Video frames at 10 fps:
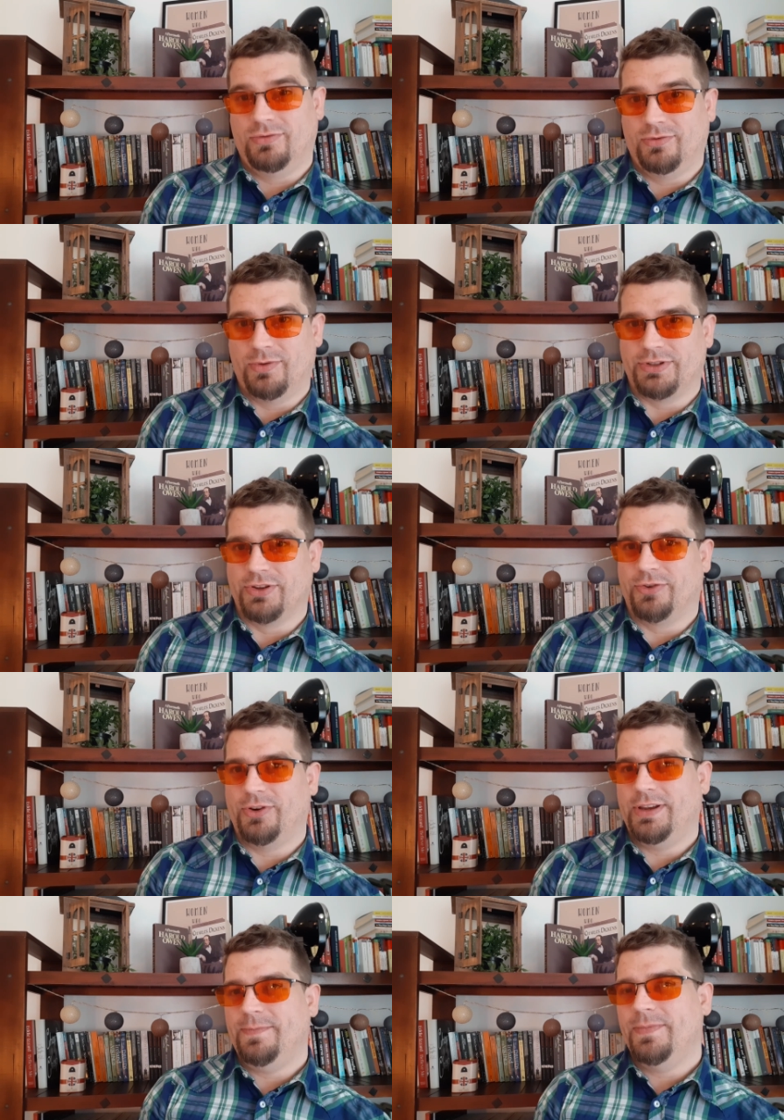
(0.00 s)
Question
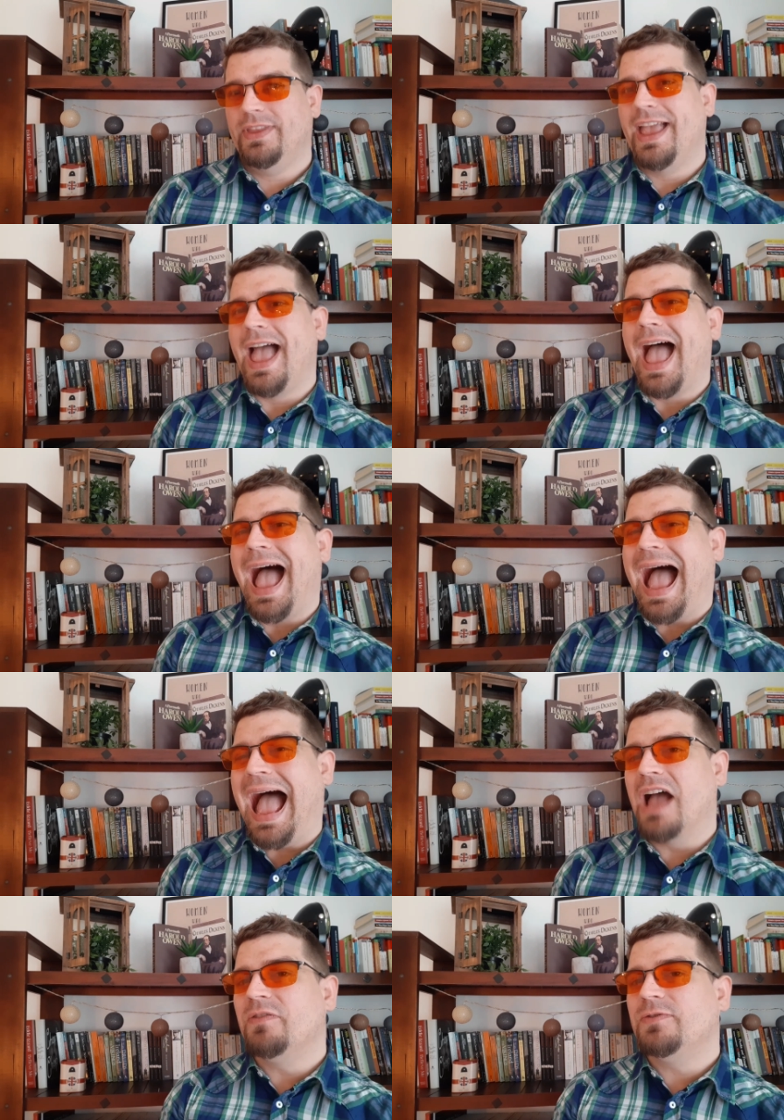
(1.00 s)
3,
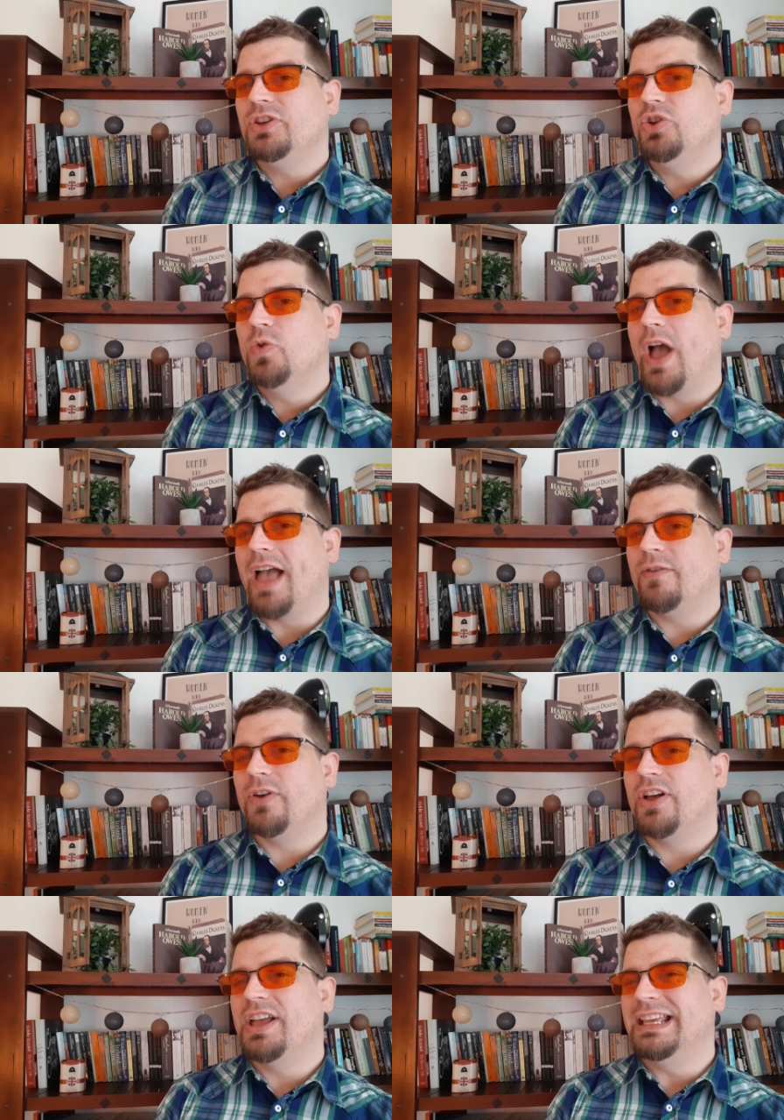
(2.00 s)
have you
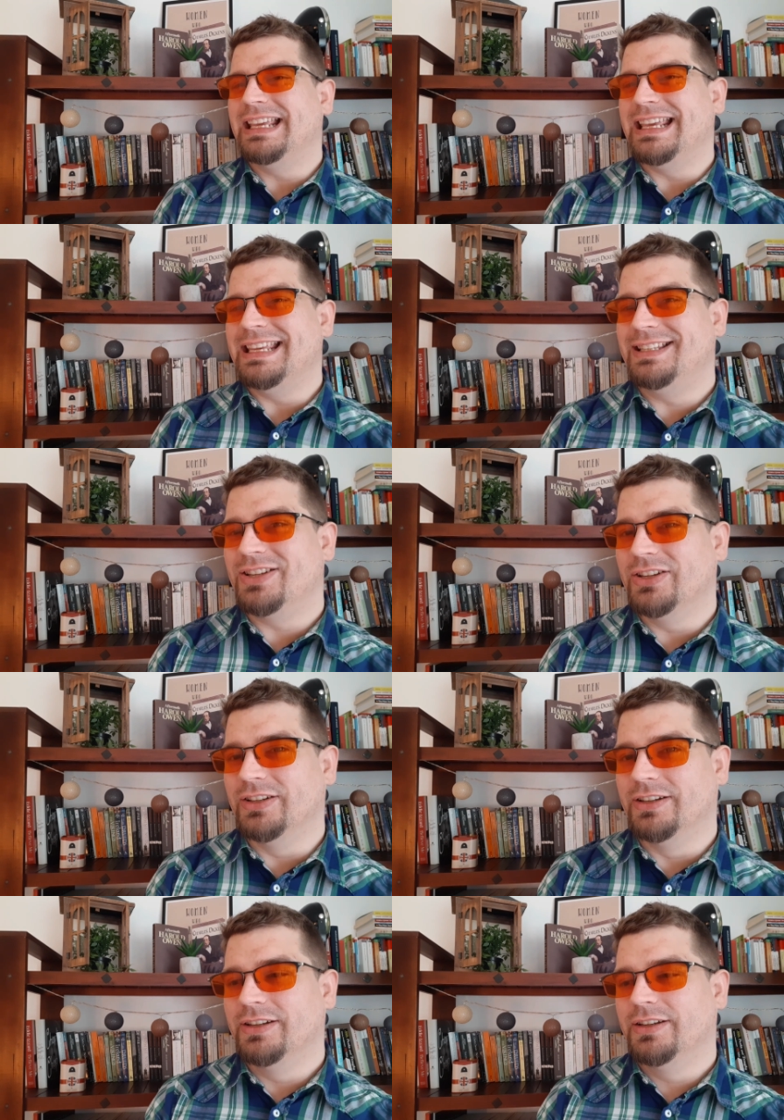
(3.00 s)
ever
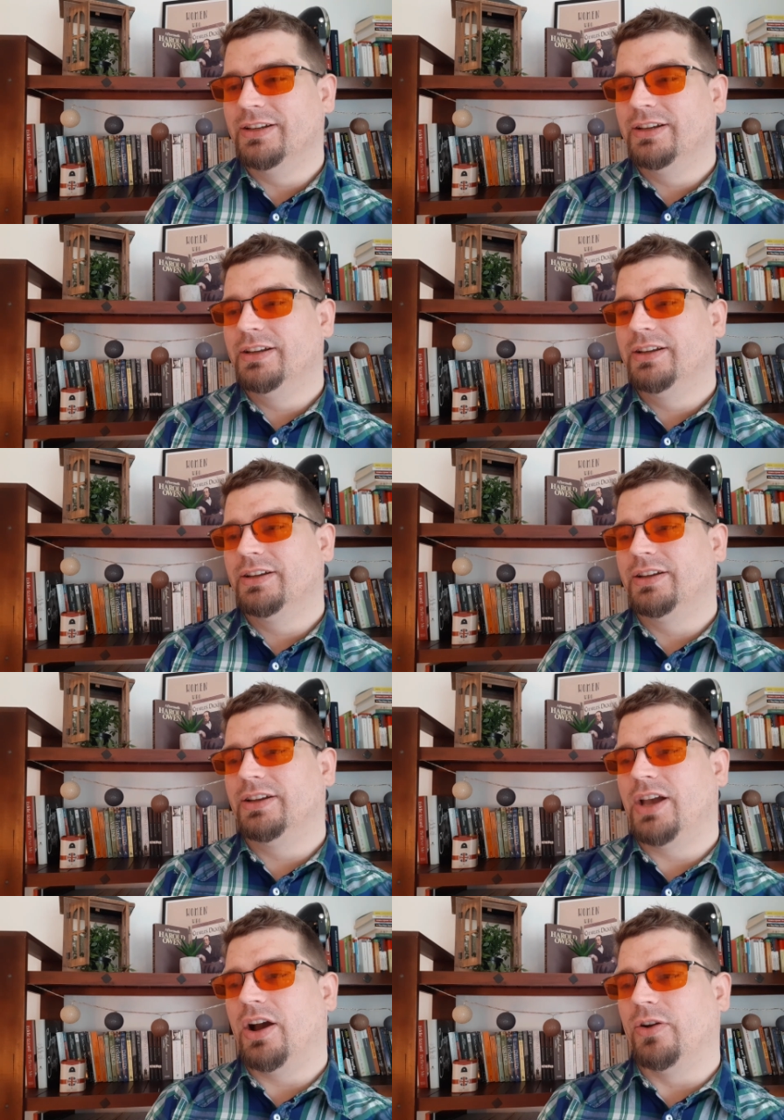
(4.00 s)
eaten
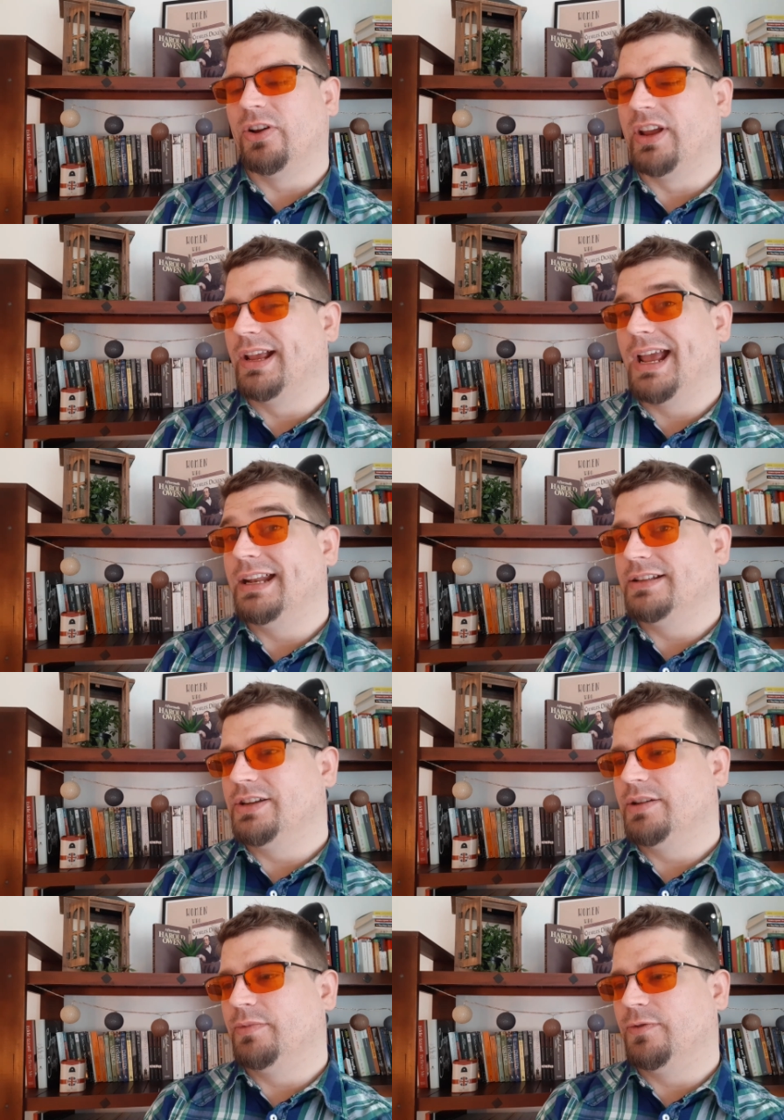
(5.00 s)
curry any
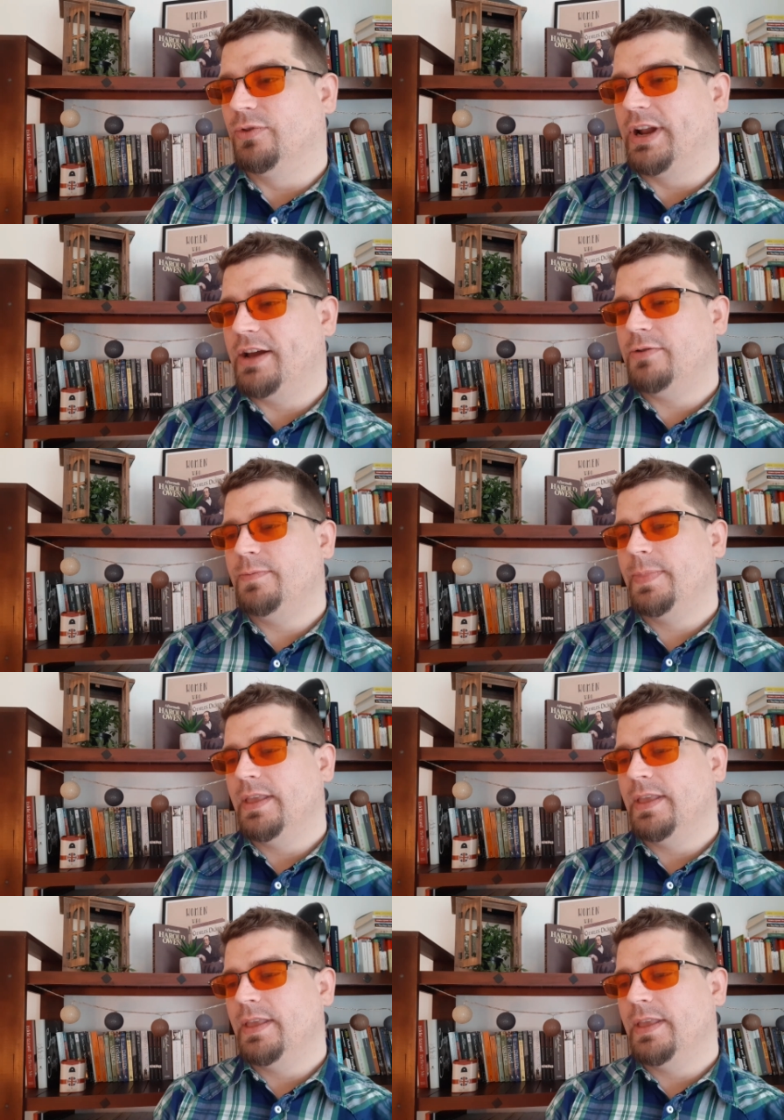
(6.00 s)
time before now?